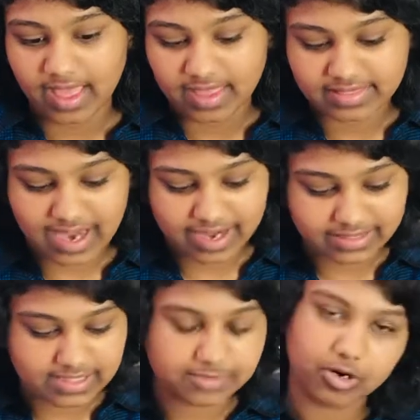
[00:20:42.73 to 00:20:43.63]

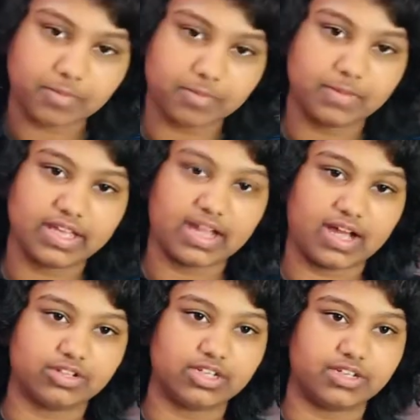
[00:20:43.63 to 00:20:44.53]
That is probably
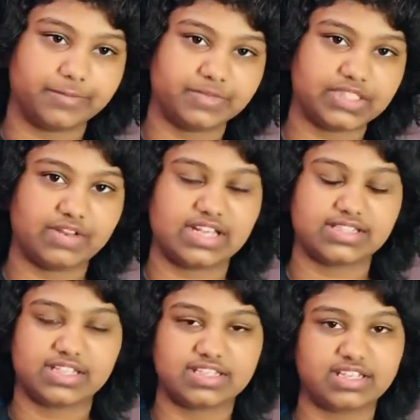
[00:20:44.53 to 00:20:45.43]
how the
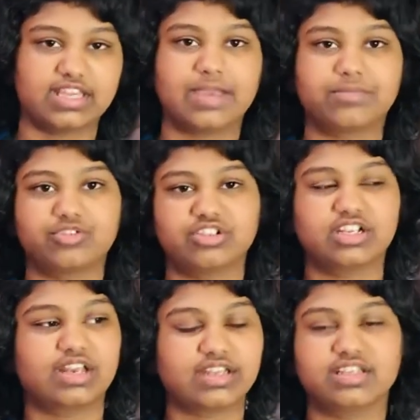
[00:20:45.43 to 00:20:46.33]
civilization came to
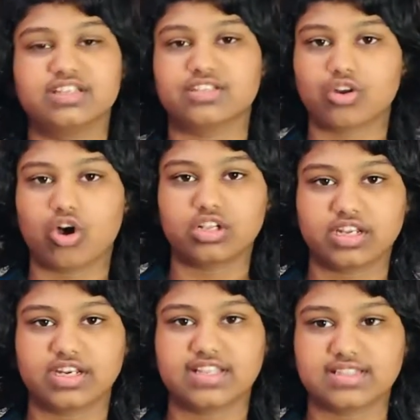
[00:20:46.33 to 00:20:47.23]
decline. These are all
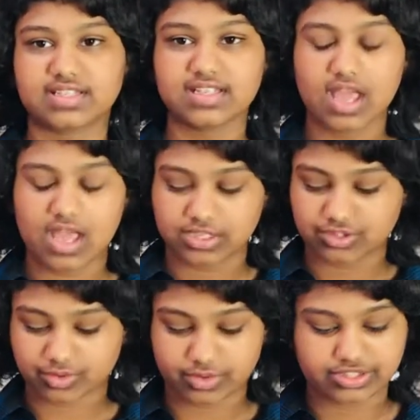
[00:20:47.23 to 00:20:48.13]
the reasons.
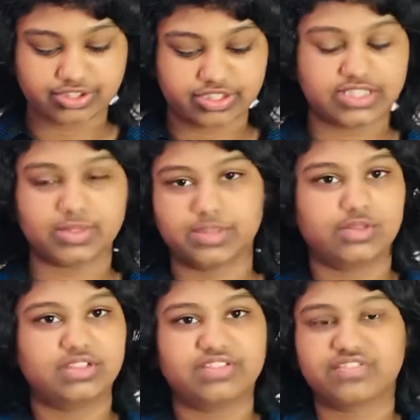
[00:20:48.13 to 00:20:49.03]
So in today's
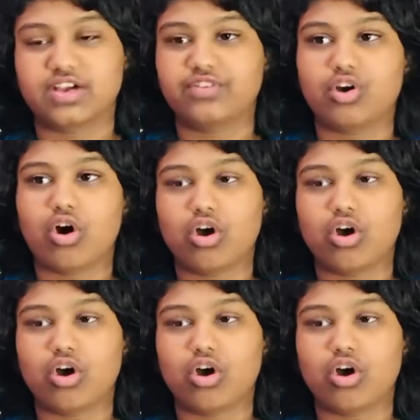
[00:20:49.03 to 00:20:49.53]
video we have covered